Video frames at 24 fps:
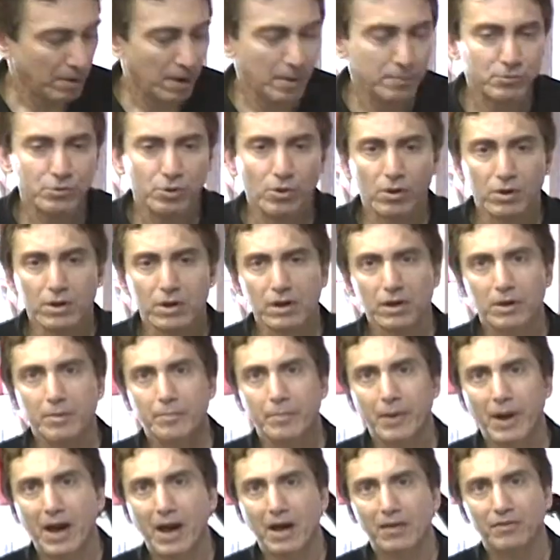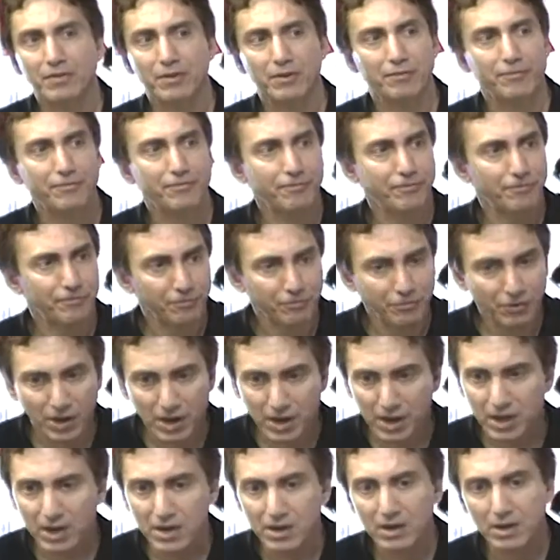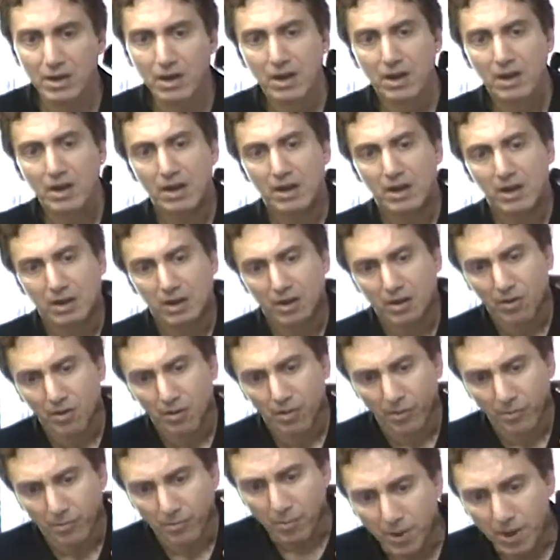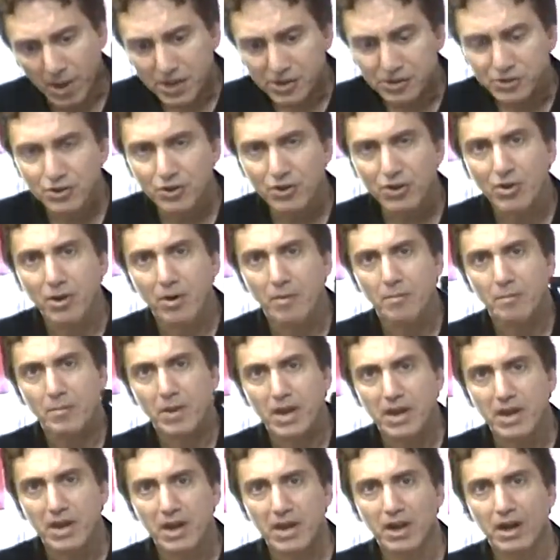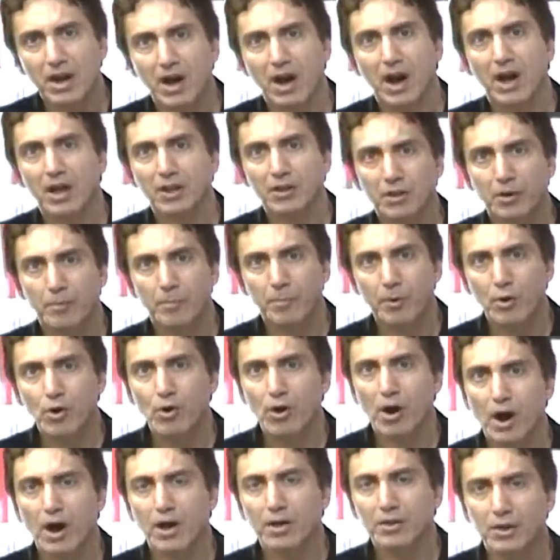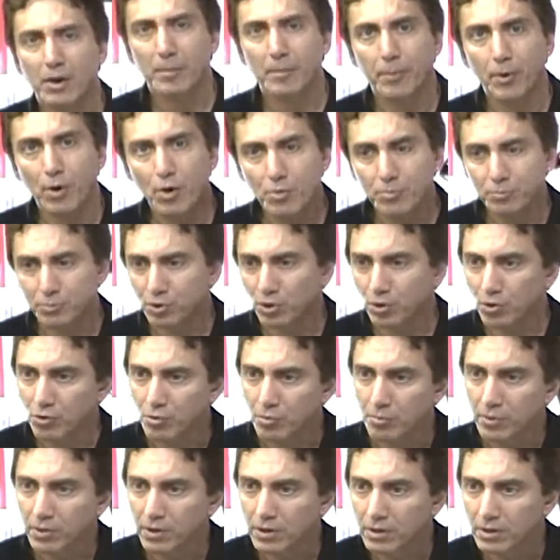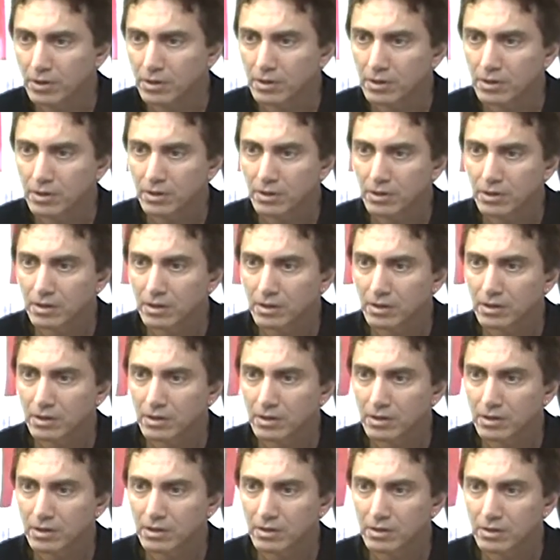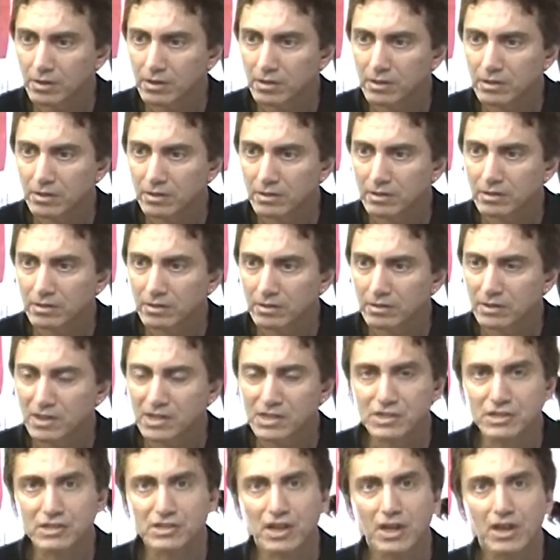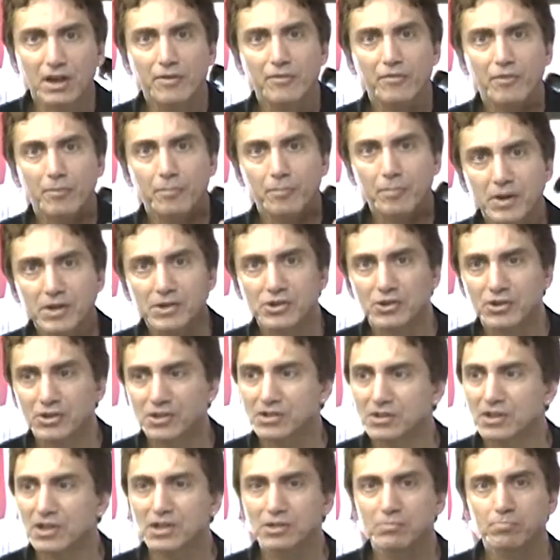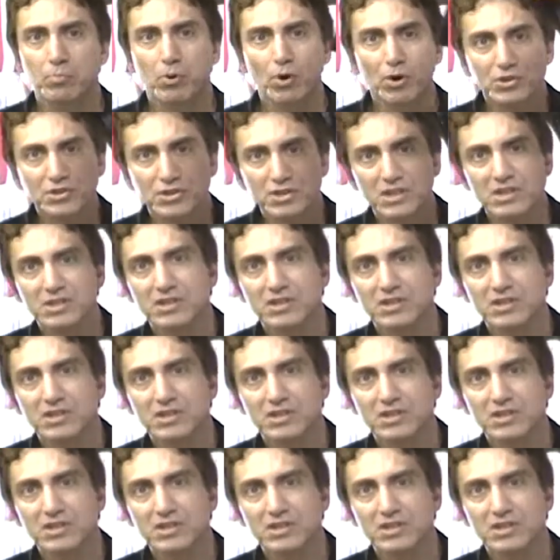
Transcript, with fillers: I'm talking about Tom the Hartmann friggin' show. major media on the, boob on the boob tube. This is what I keep telling you. These son of videos, bitches, these pussies.